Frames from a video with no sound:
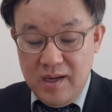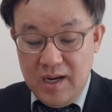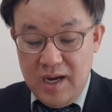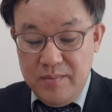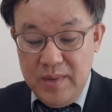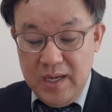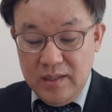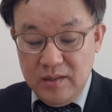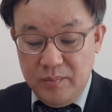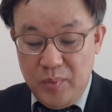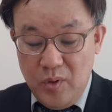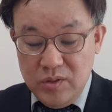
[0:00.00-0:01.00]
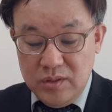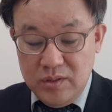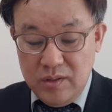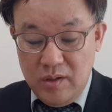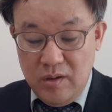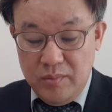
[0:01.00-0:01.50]
I made a boast
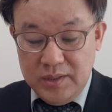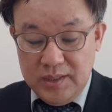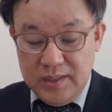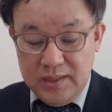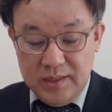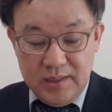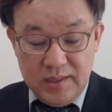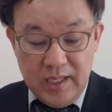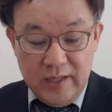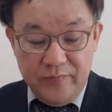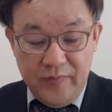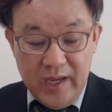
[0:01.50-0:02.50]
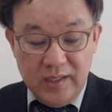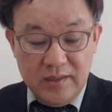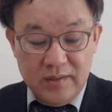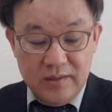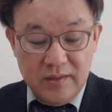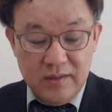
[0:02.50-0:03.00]
of that
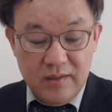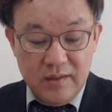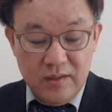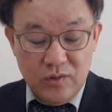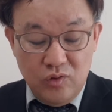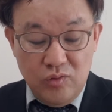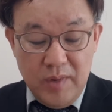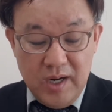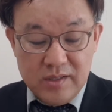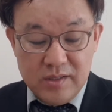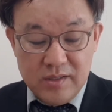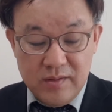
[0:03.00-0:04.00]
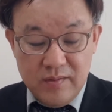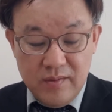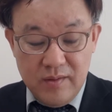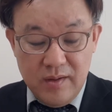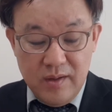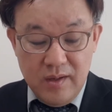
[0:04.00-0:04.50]
fact too much.
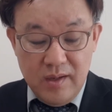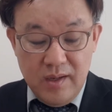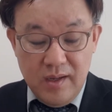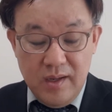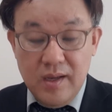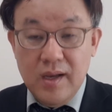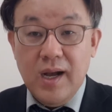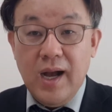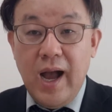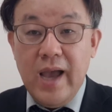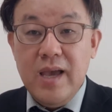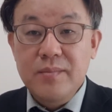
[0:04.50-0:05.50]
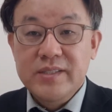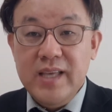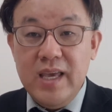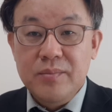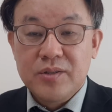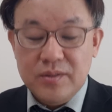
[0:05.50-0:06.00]
I am
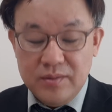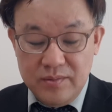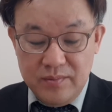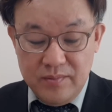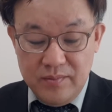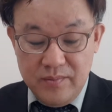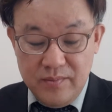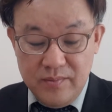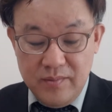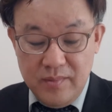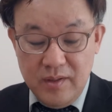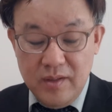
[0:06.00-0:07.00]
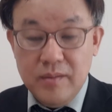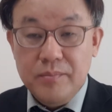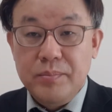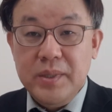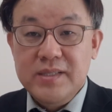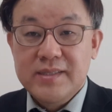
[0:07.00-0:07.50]
saved.
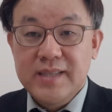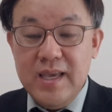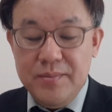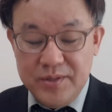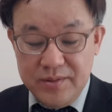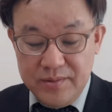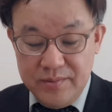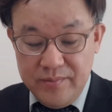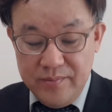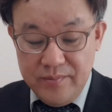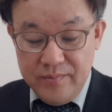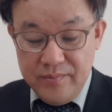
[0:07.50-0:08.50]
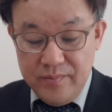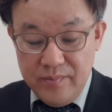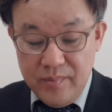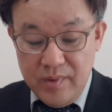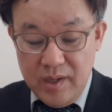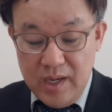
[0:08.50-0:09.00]
Be saved.
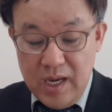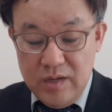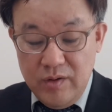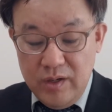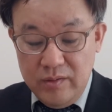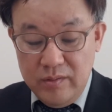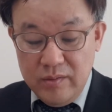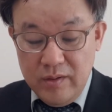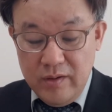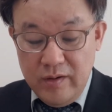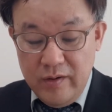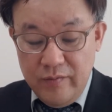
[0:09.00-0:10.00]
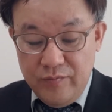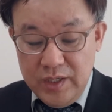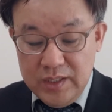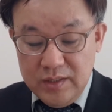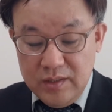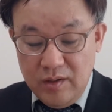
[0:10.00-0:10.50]
Anyone
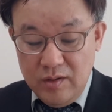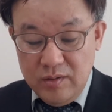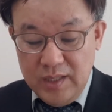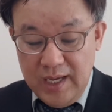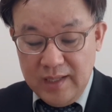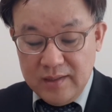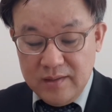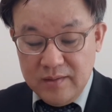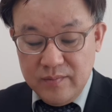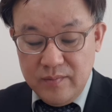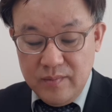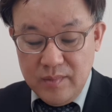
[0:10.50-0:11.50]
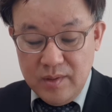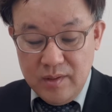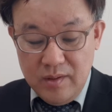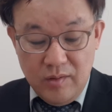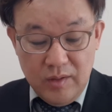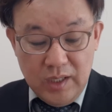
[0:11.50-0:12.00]
freezed on that?
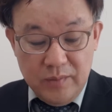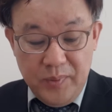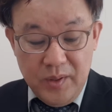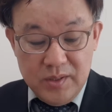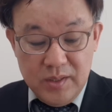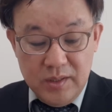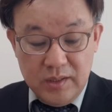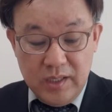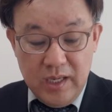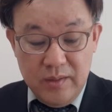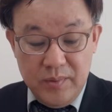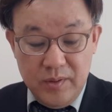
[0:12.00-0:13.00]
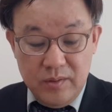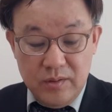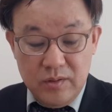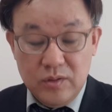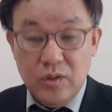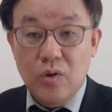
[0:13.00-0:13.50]
Another person gave
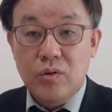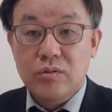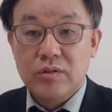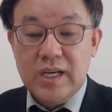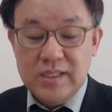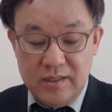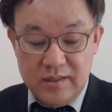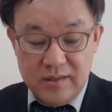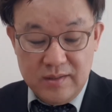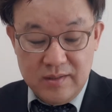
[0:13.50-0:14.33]
no reaction.